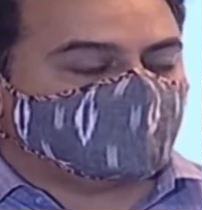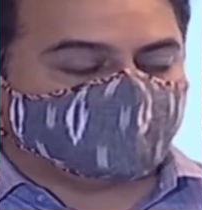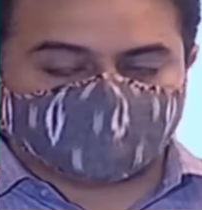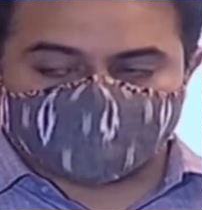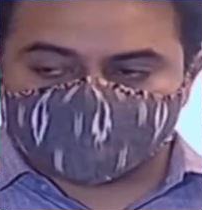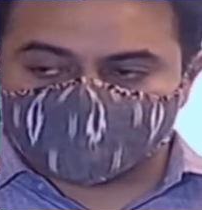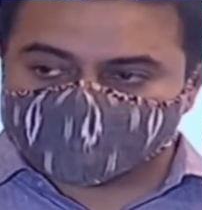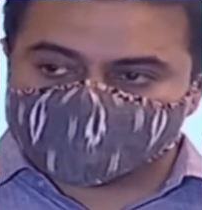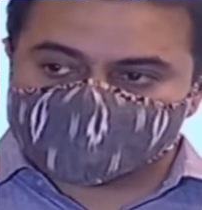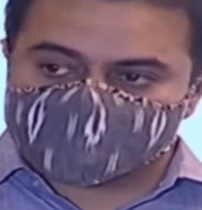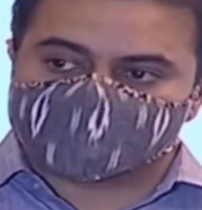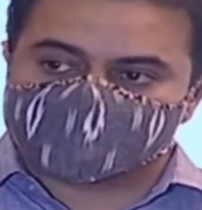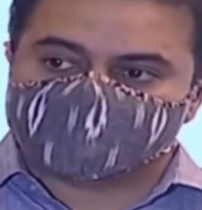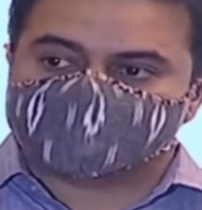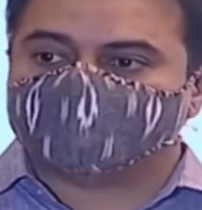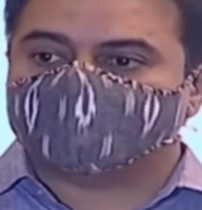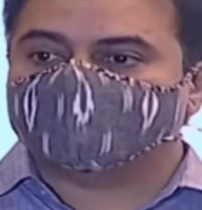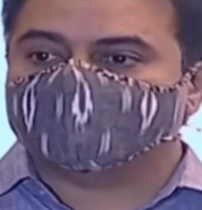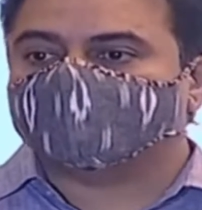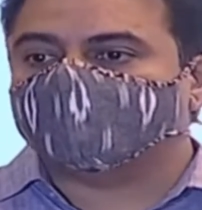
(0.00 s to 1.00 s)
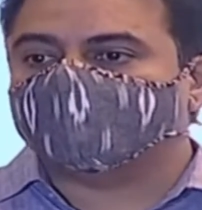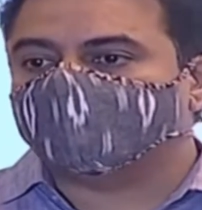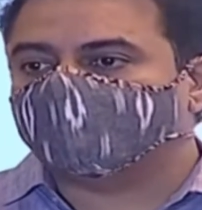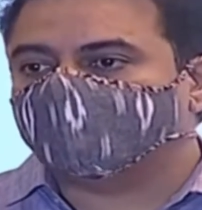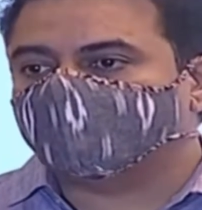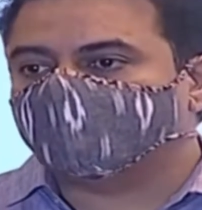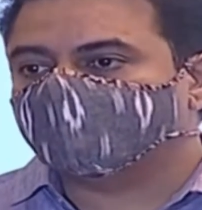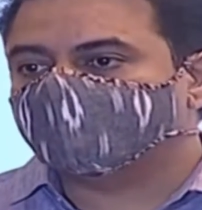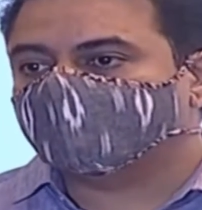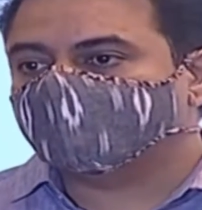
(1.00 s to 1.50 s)
But in the case of
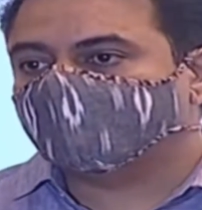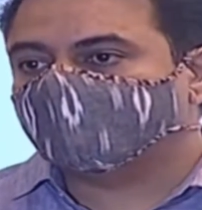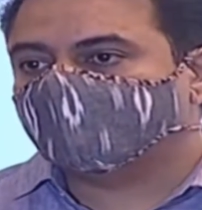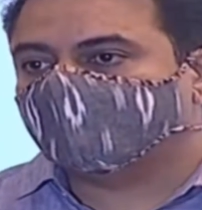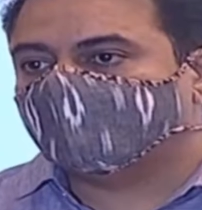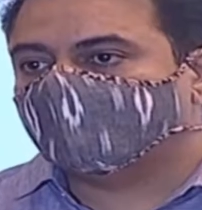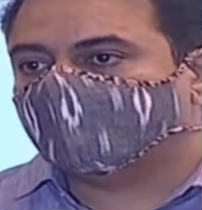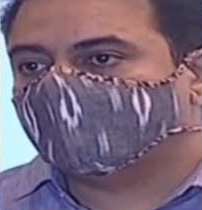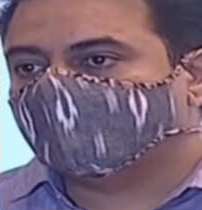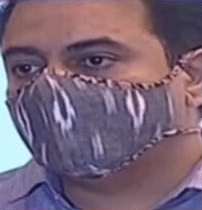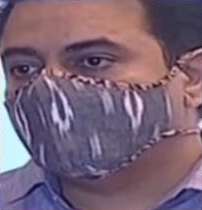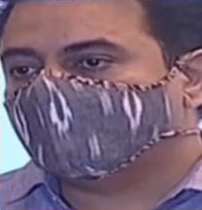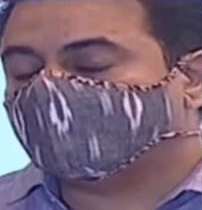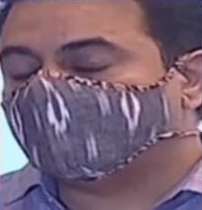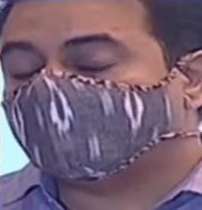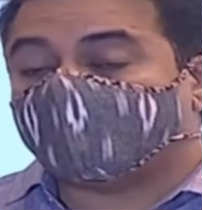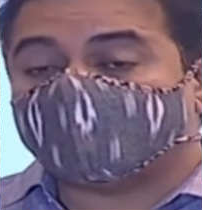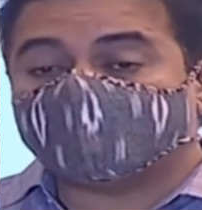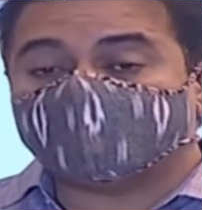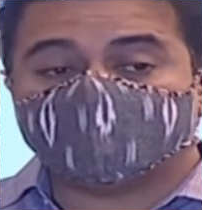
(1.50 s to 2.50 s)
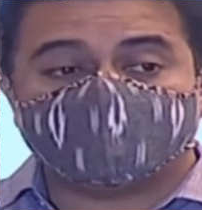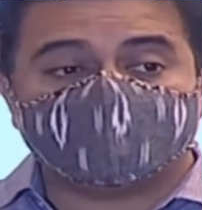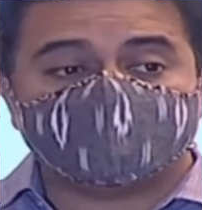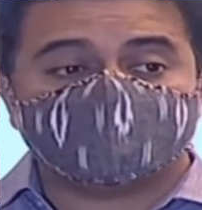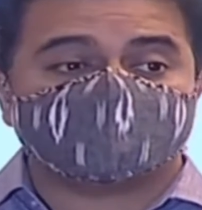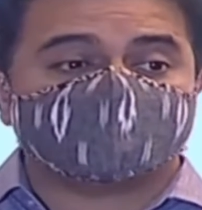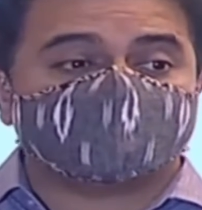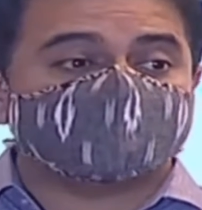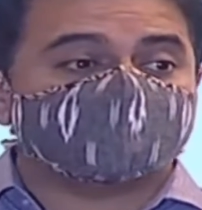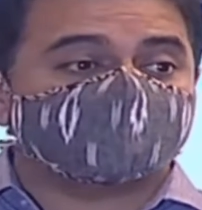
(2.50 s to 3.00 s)
Telangana, backed
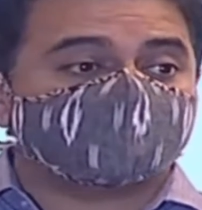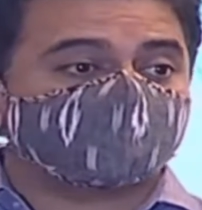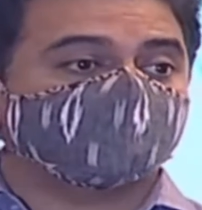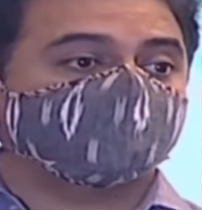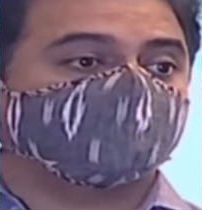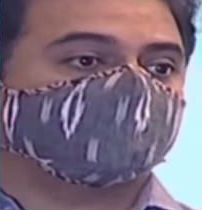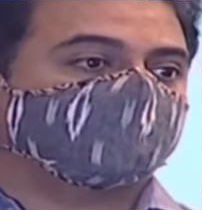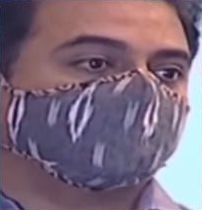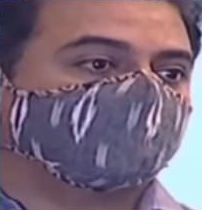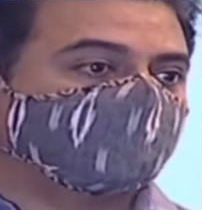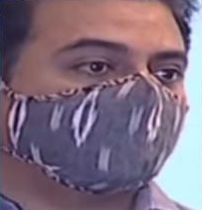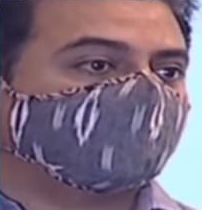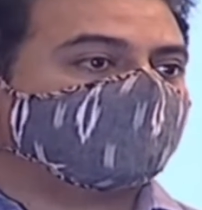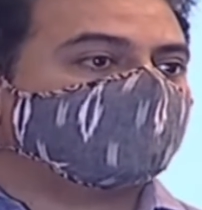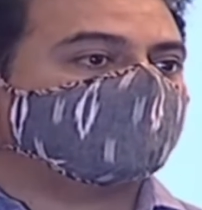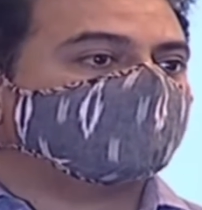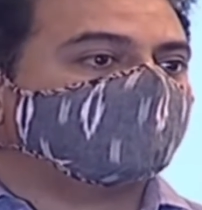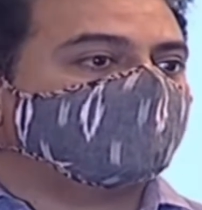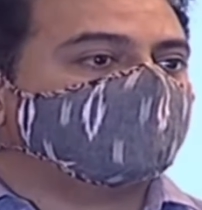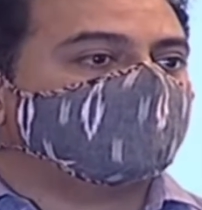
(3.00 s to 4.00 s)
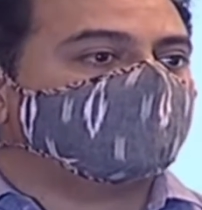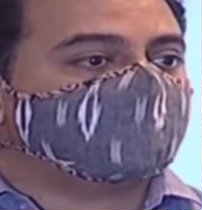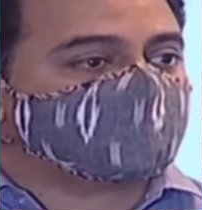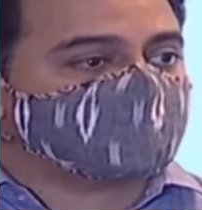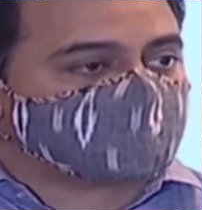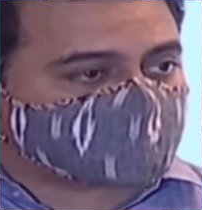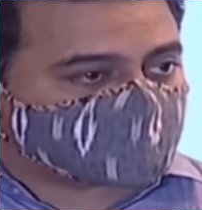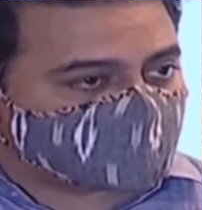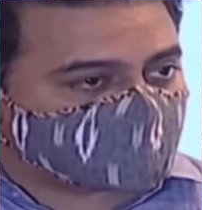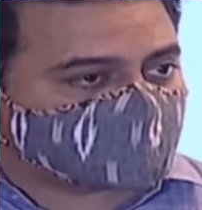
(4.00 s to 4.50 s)
by statute, backed by
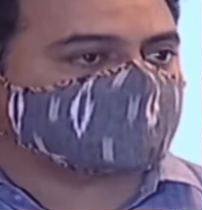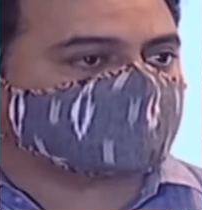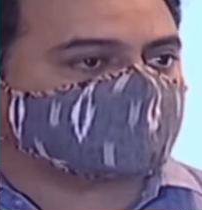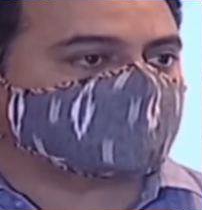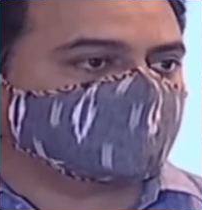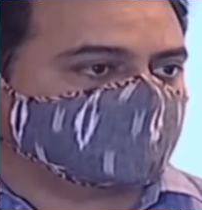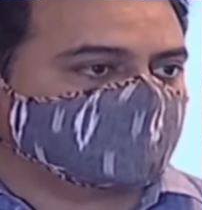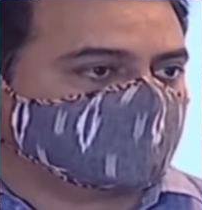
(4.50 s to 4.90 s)
legislation,